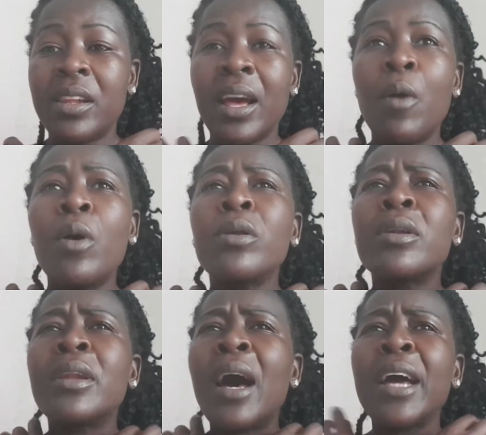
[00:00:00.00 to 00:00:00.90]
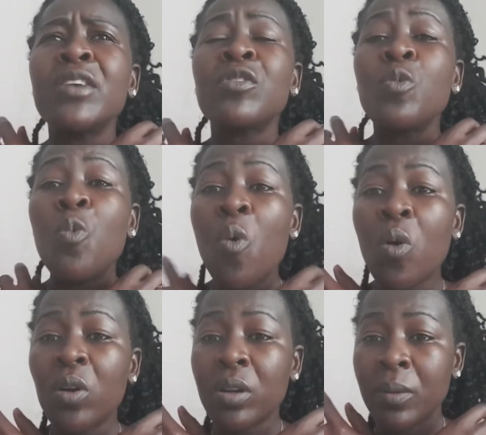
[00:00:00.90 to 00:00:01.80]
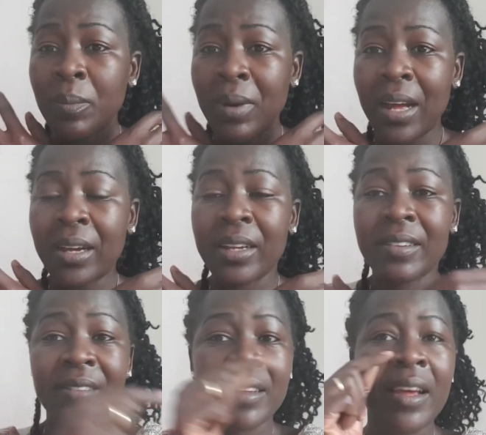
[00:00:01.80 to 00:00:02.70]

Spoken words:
They are nice wool blankets.